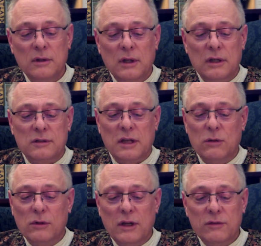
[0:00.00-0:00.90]
At 10 or
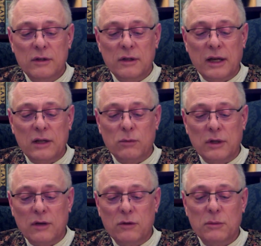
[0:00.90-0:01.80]
11 at night, when
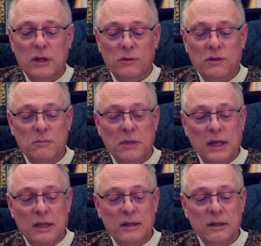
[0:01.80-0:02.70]
everybody was in
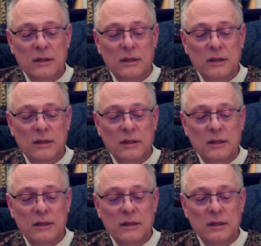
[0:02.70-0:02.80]
bed,